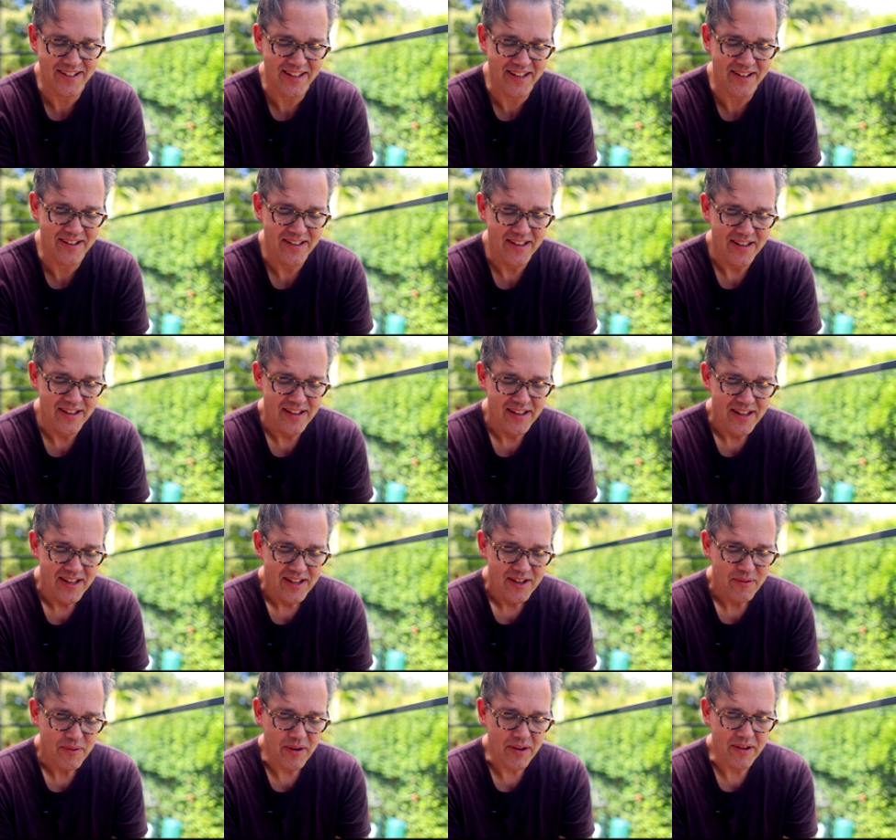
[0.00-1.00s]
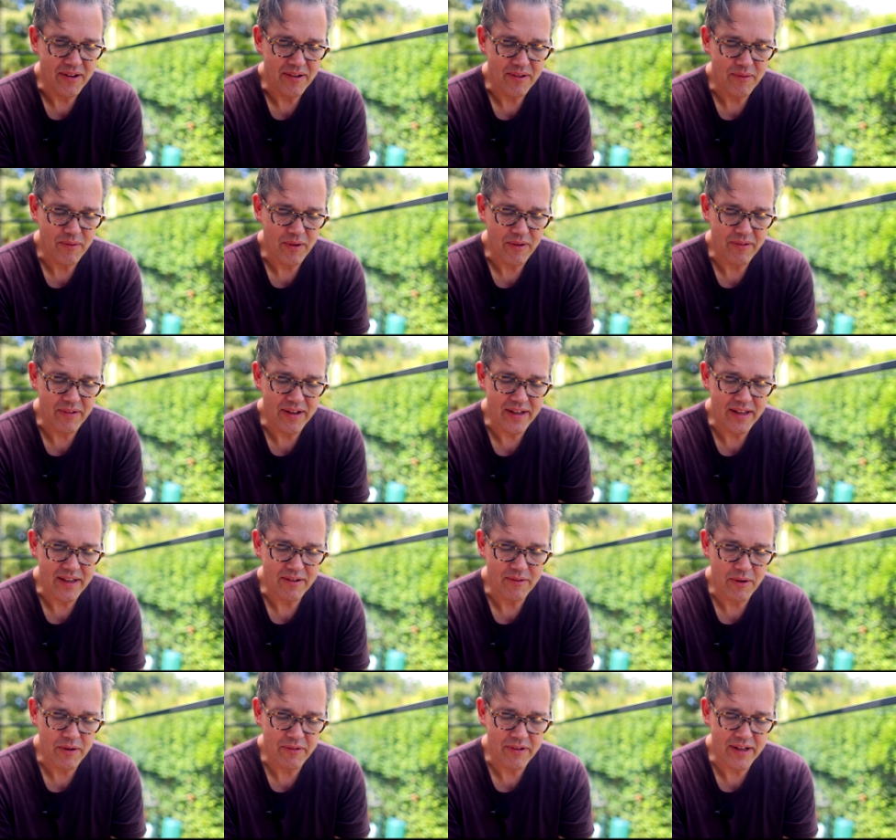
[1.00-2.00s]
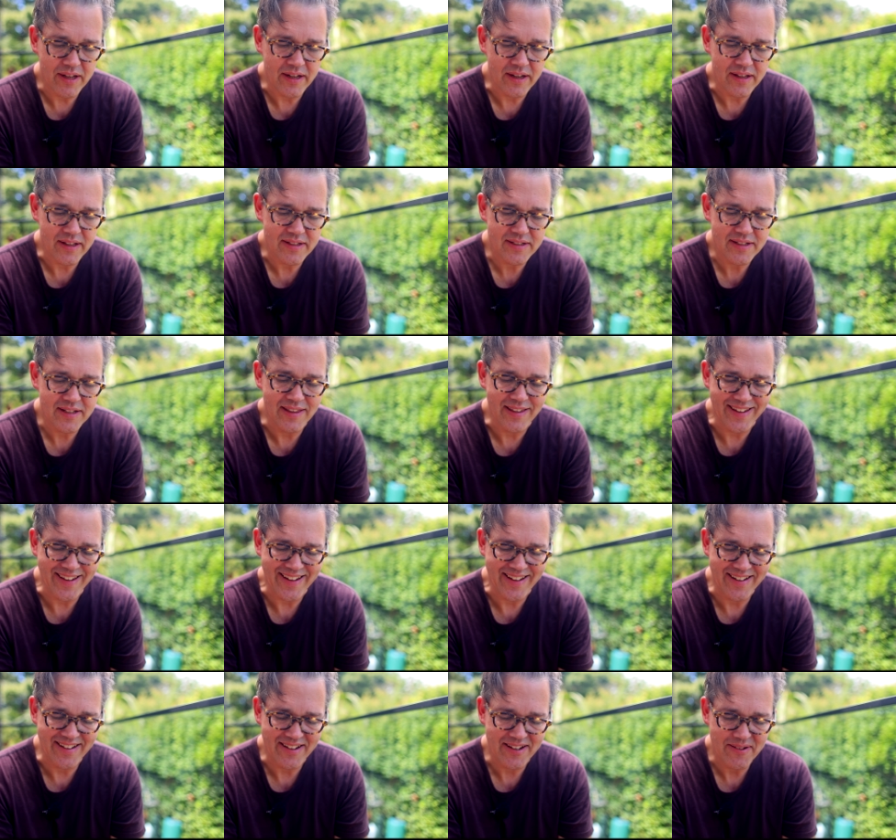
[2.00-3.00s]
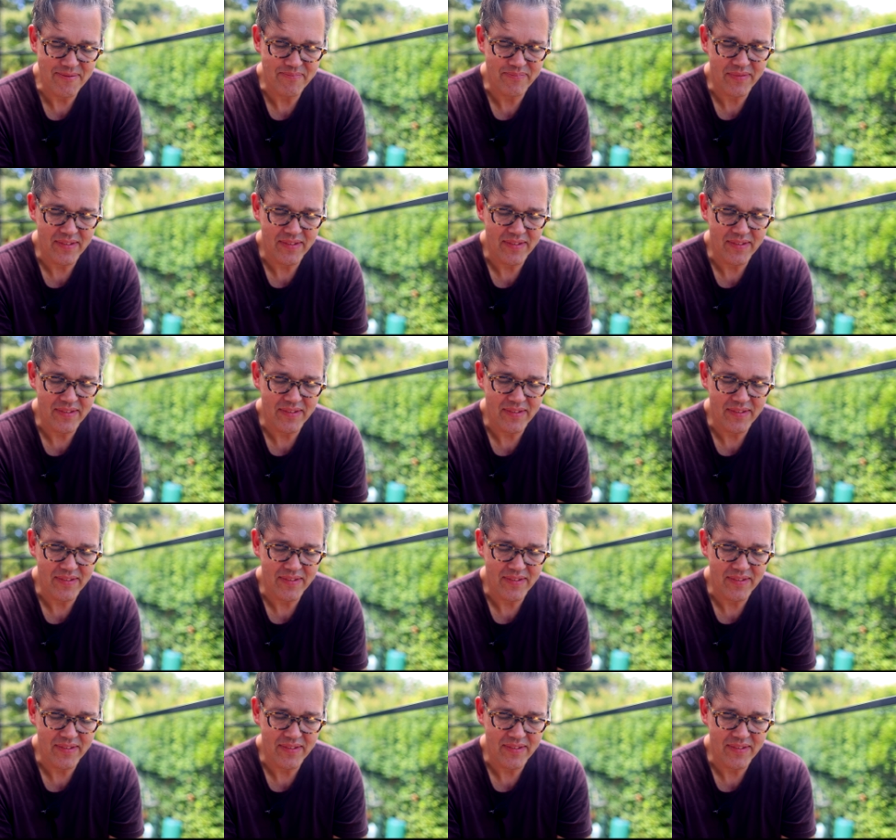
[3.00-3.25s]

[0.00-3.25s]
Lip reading: yeah, we were idiots to the end.